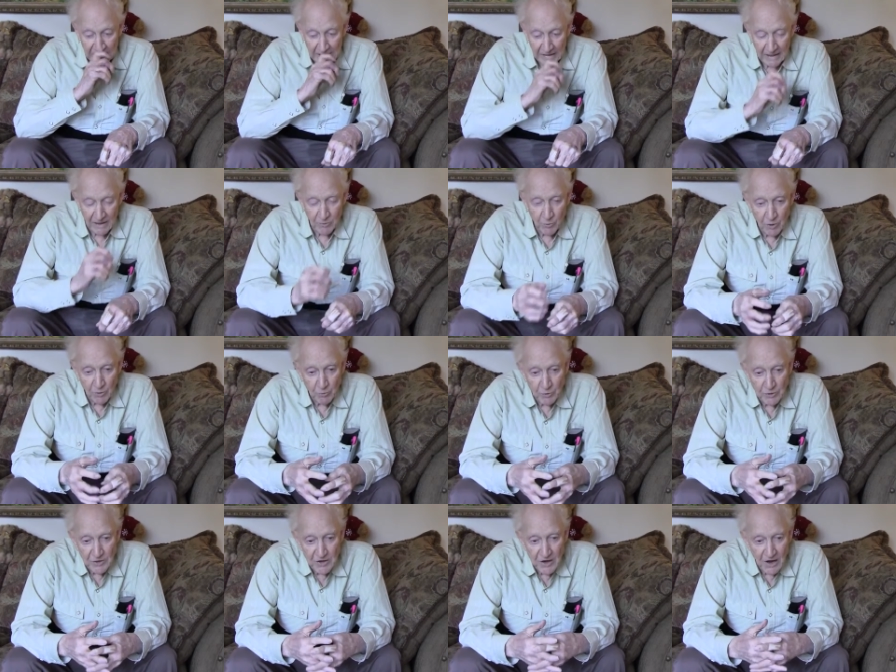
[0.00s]
and we
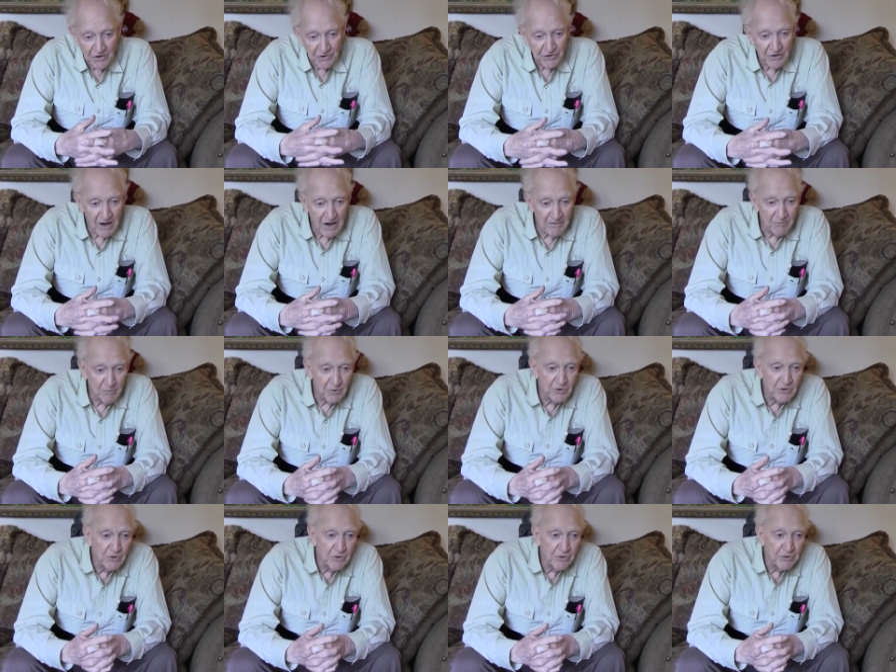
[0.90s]
would test that for
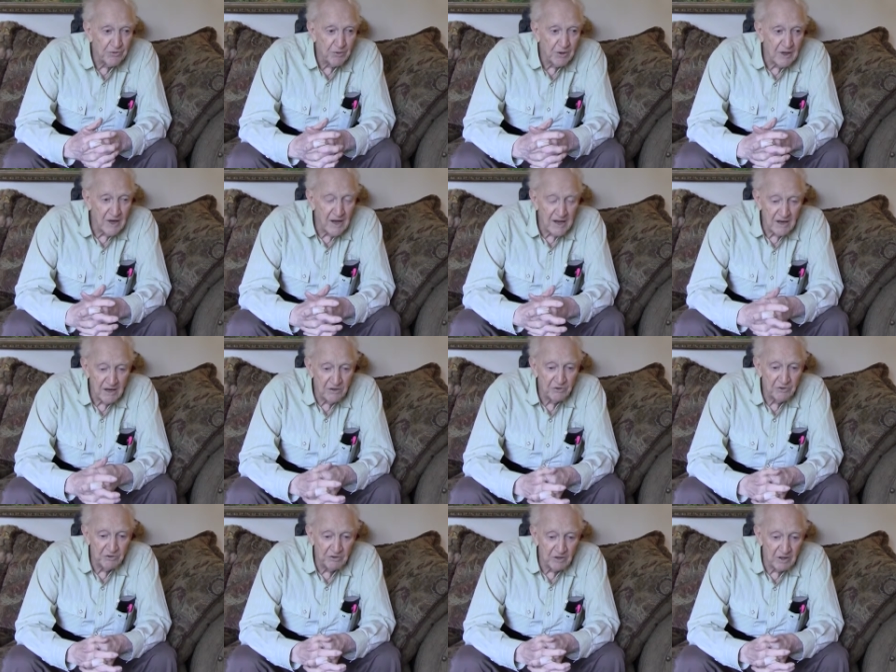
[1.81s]
2 or 3
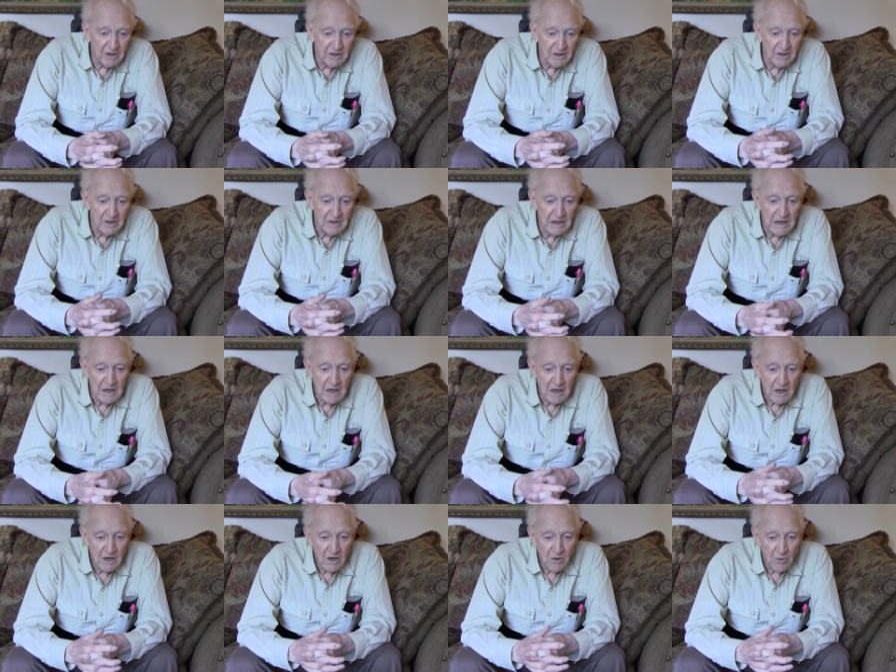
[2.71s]
days.
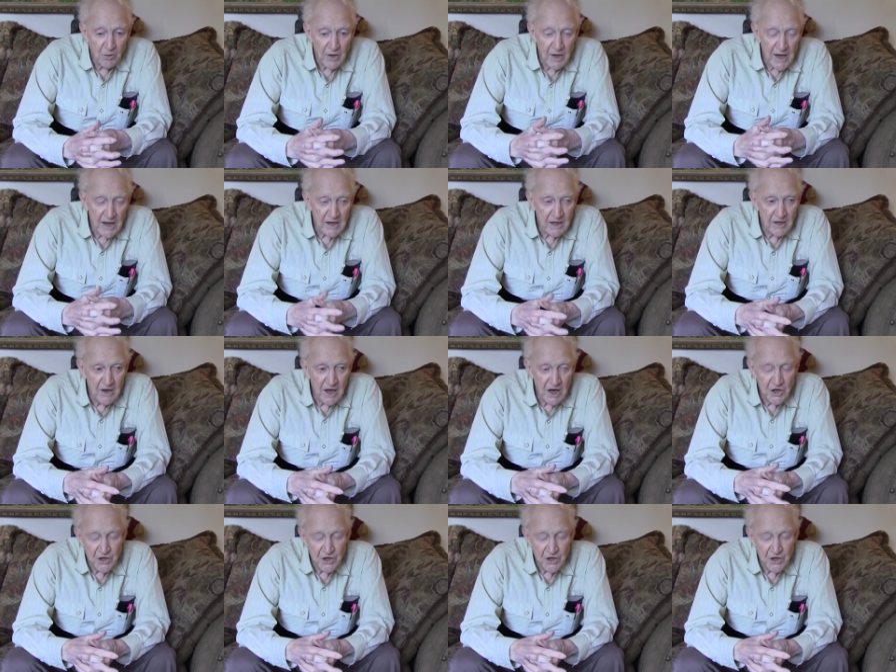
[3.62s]
We had a day